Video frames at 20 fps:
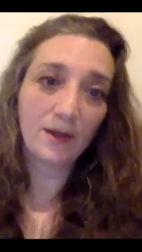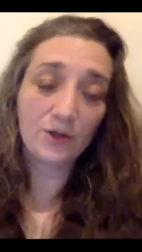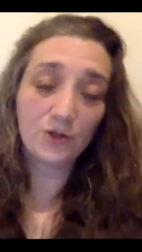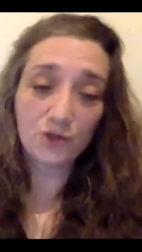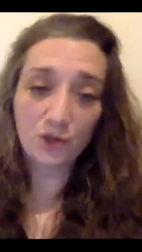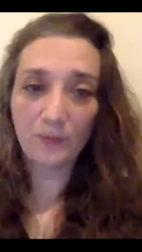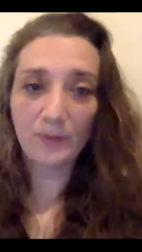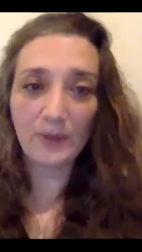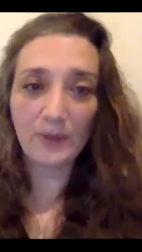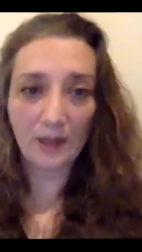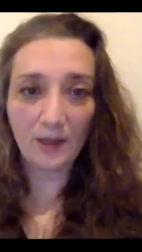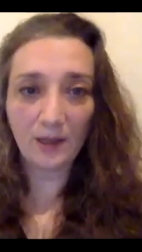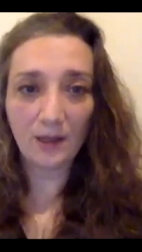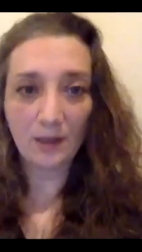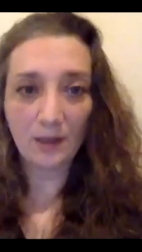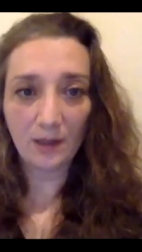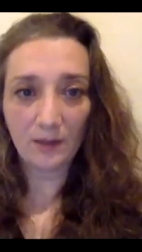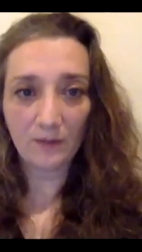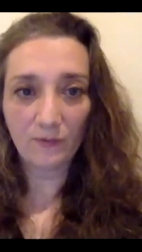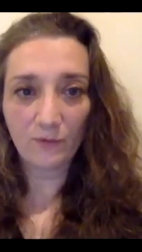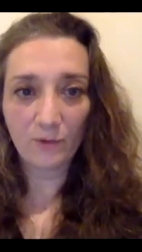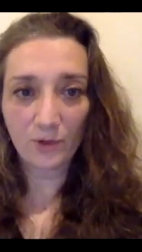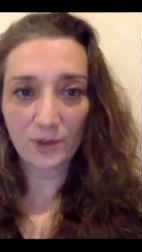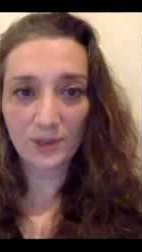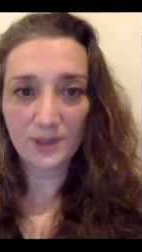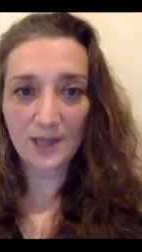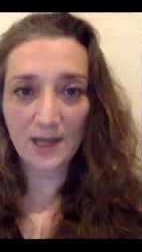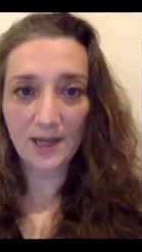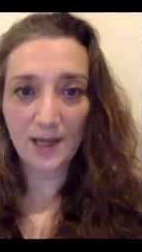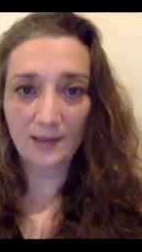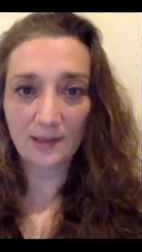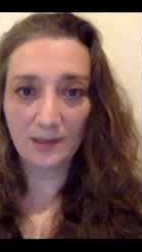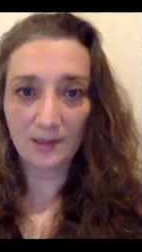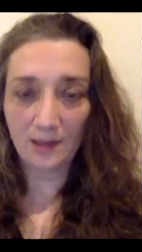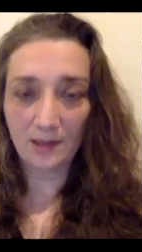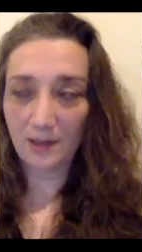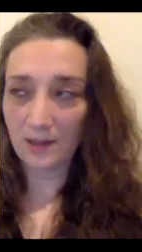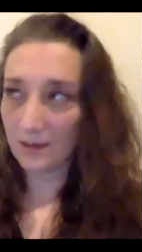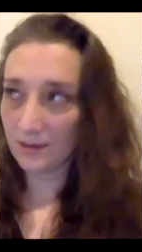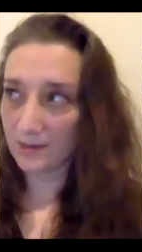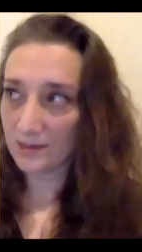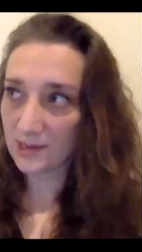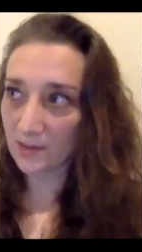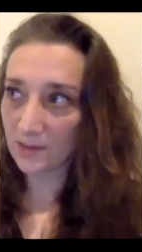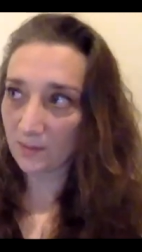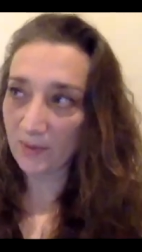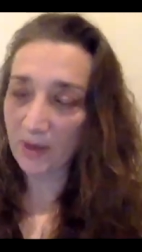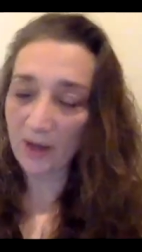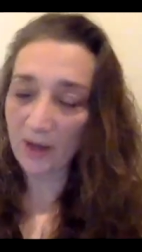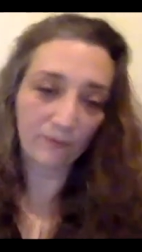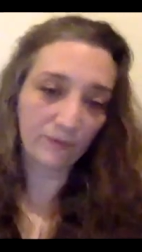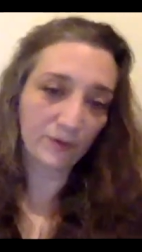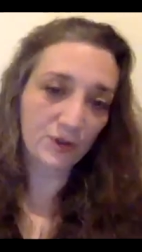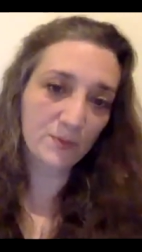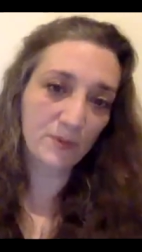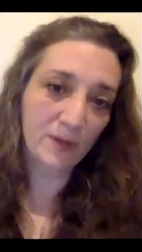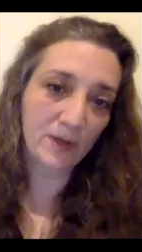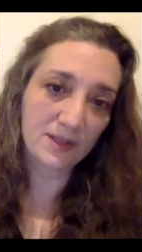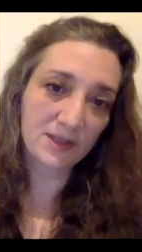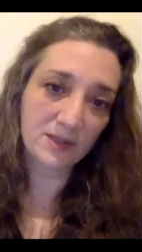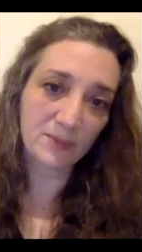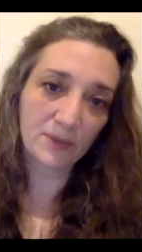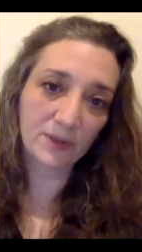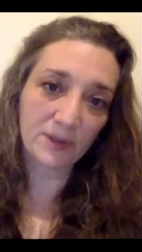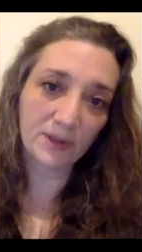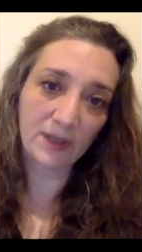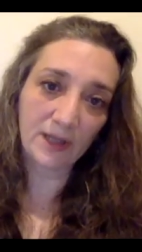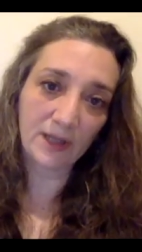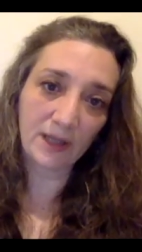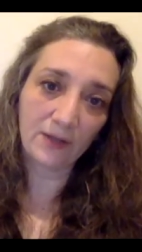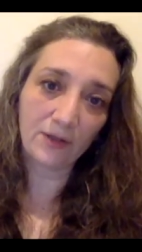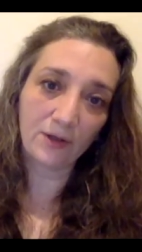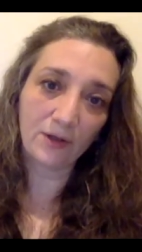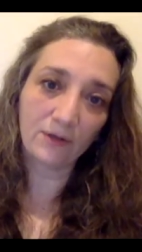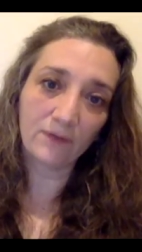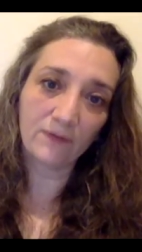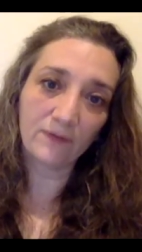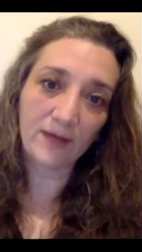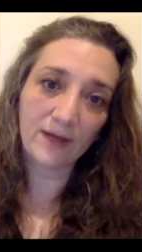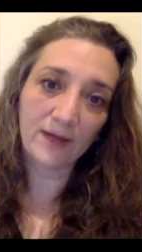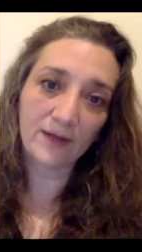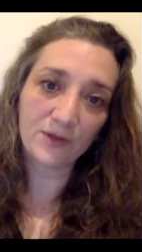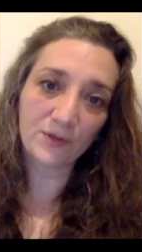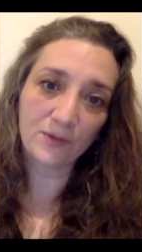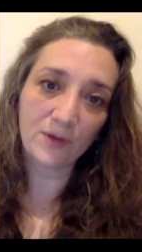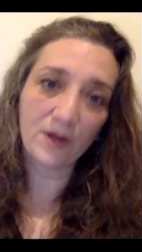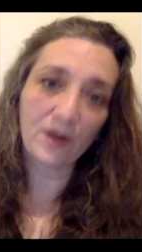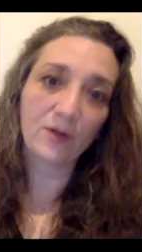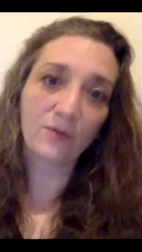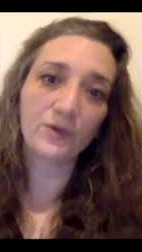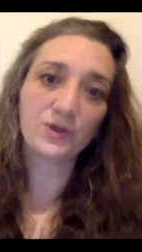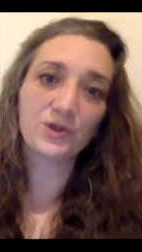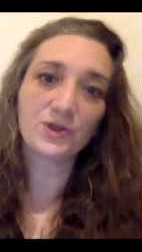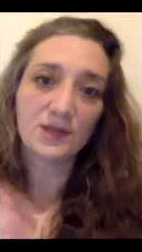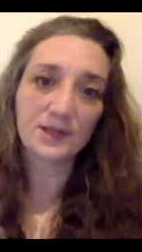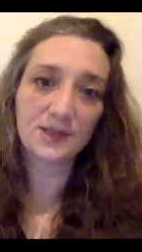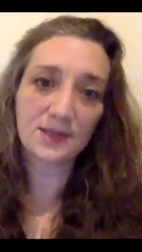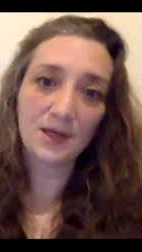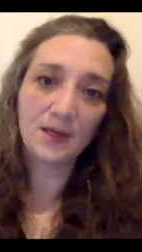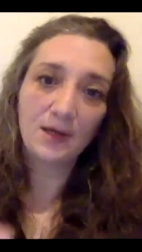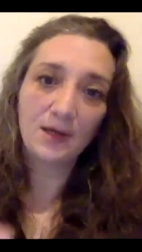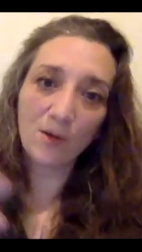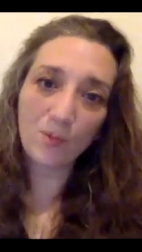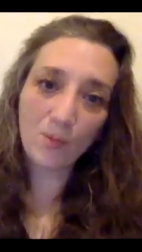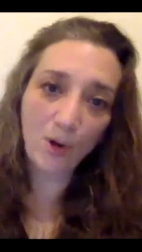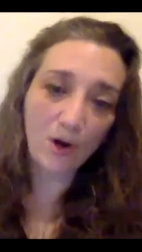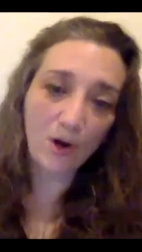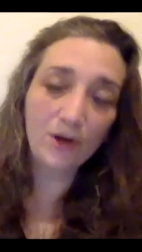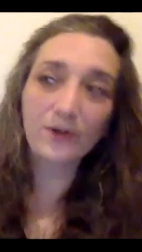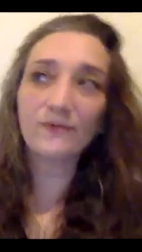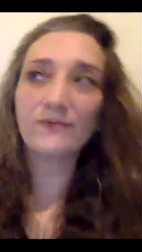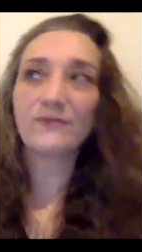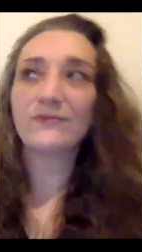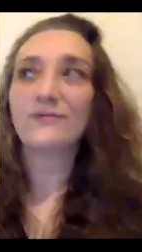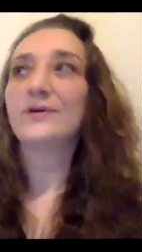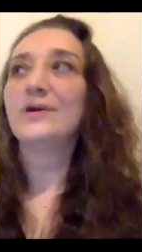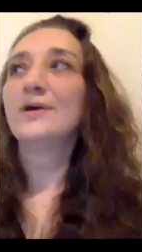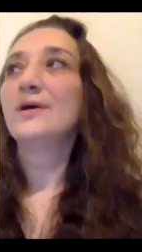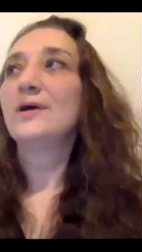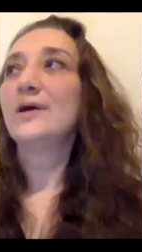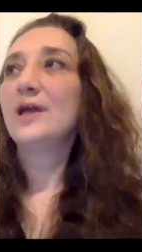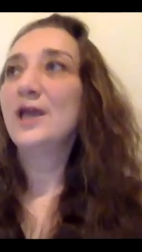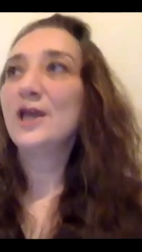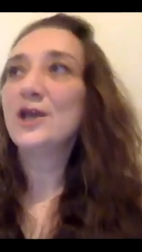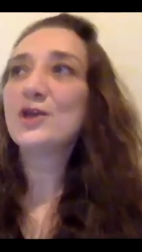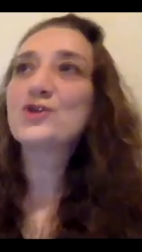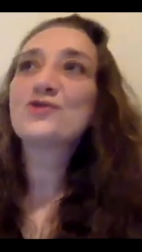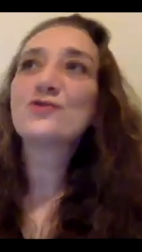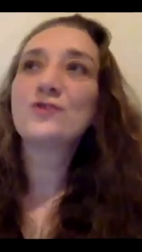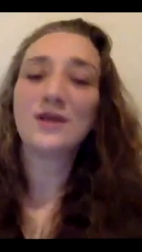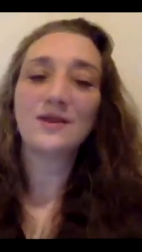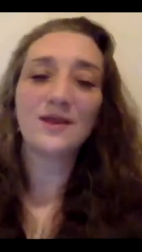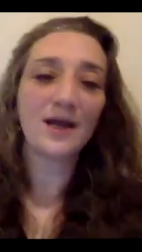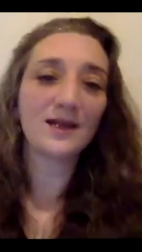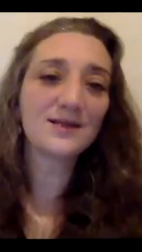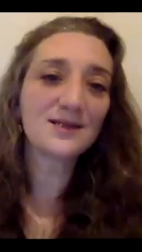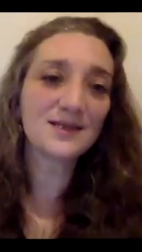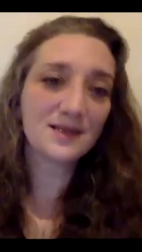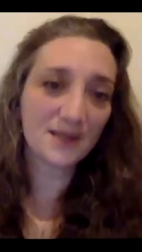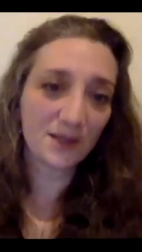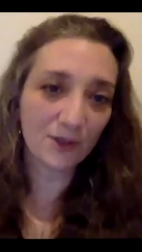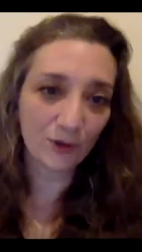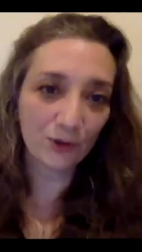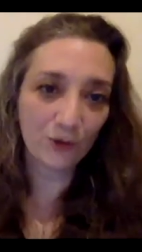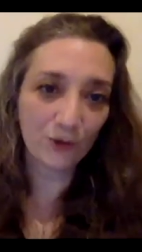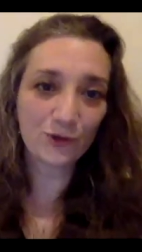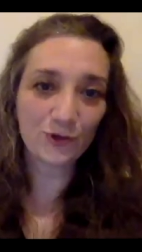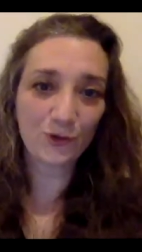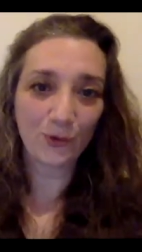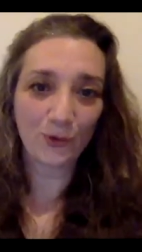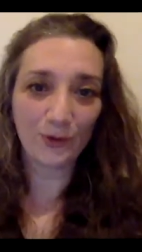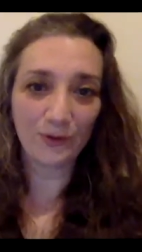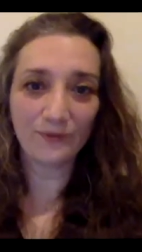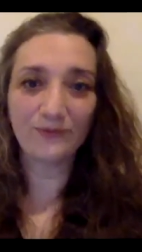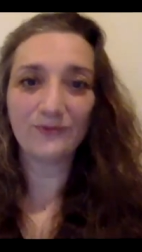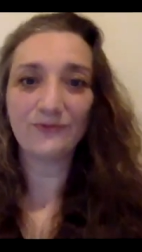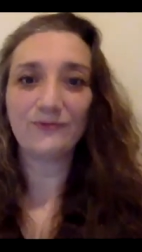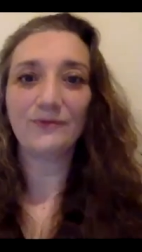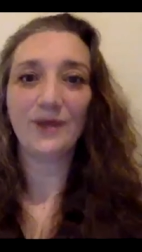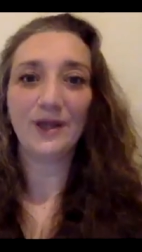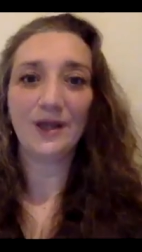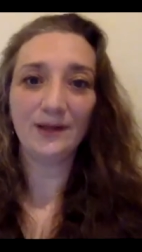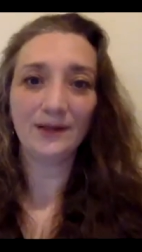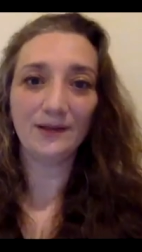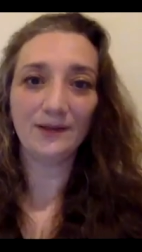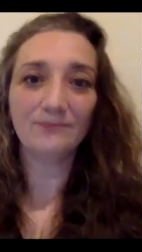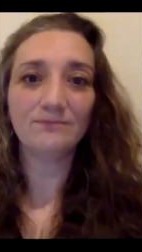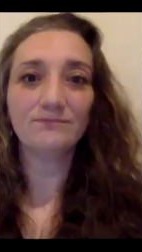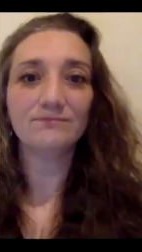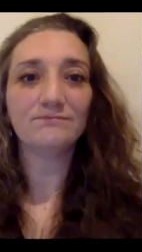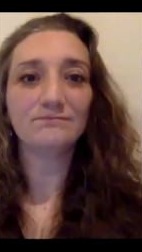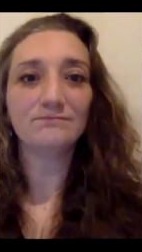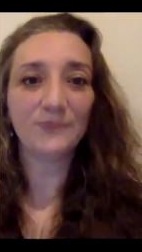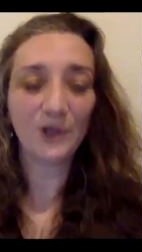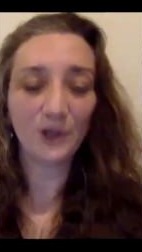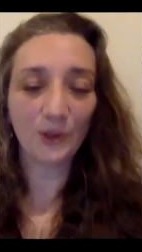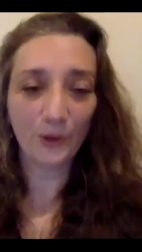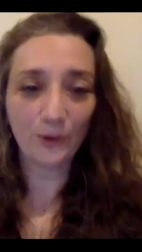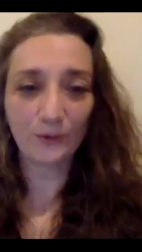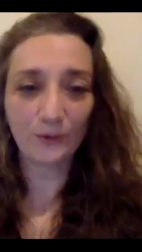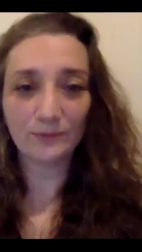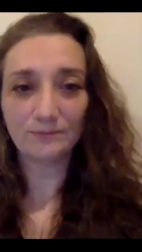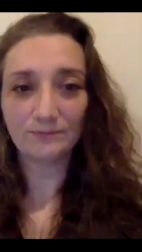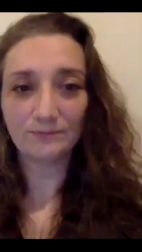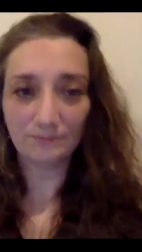Germany, of course, had uh, some amount of responsibility in all of that as well, which is part of history that's still sort of in, you know,